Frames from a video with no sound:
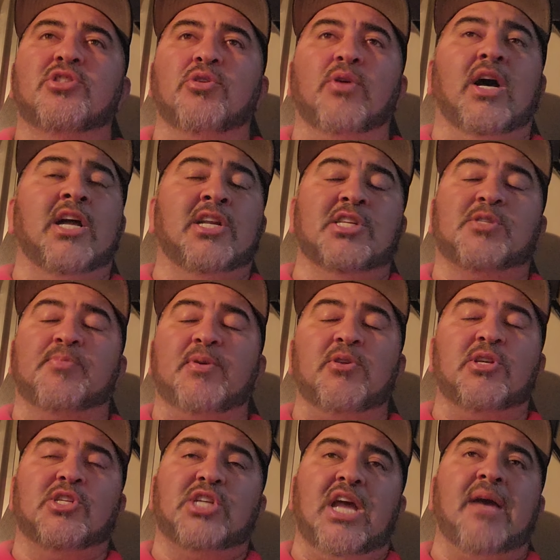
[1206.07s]
to
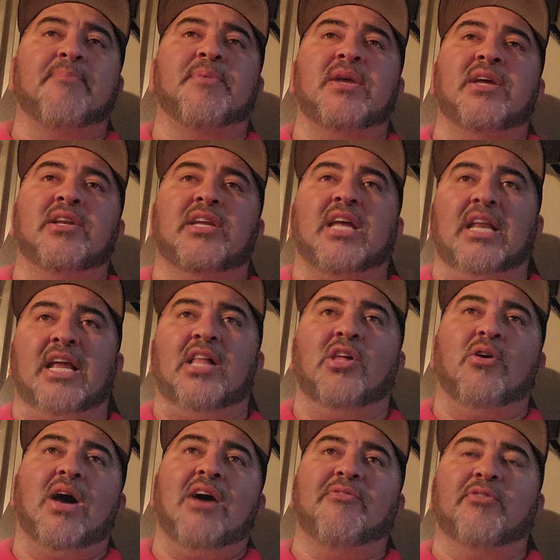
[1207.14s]
undisputed champion
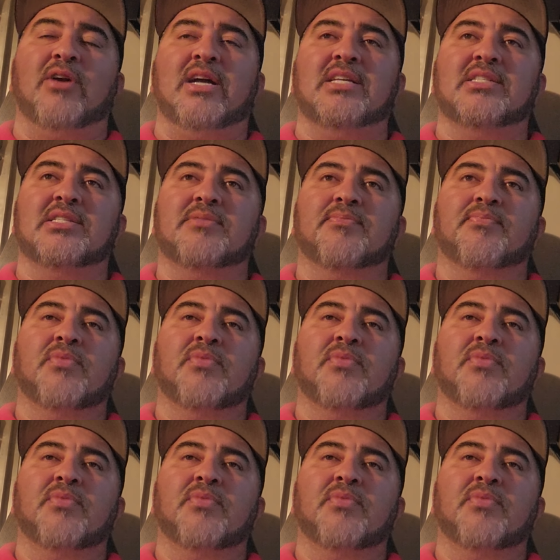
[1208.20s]
Canelo Alvarez.